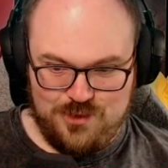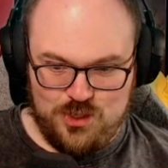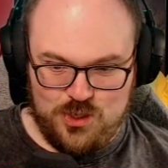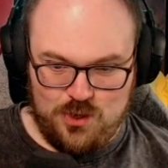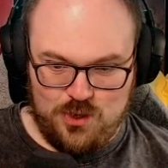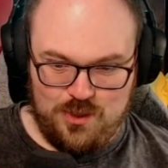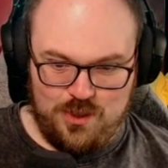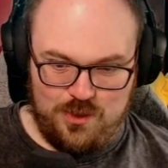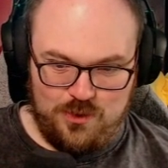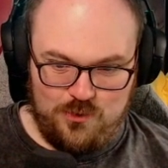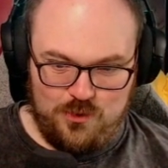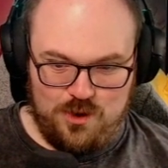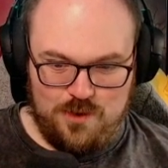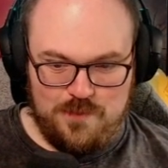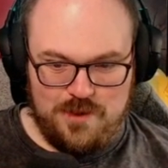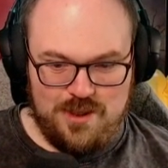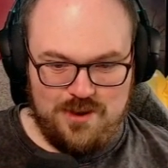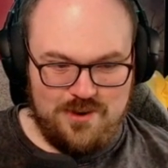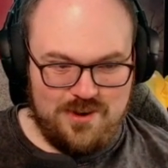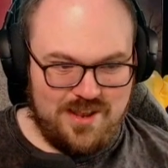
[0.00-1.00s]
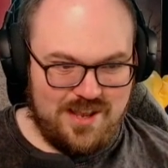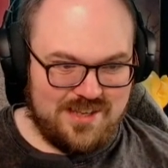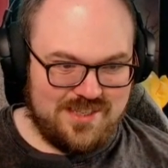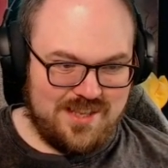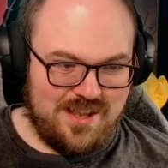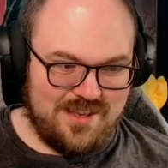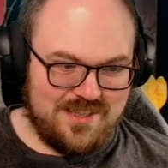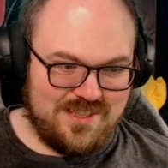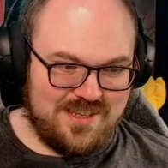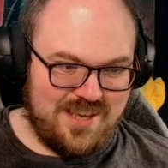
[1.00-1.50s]
so, Dick, what about your
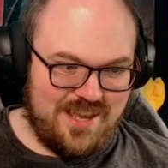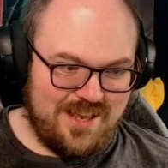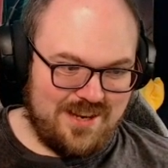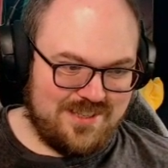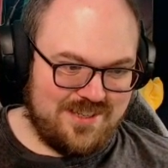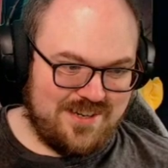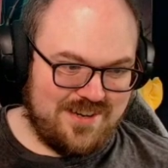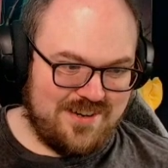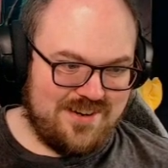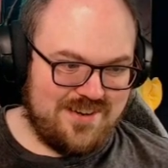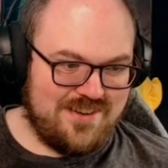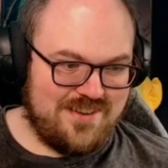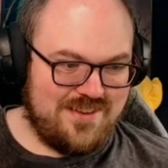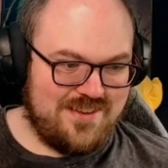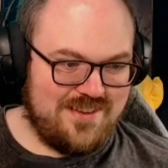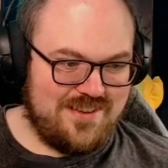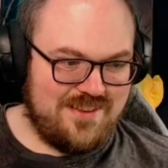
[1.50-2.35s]
decks? That's canister.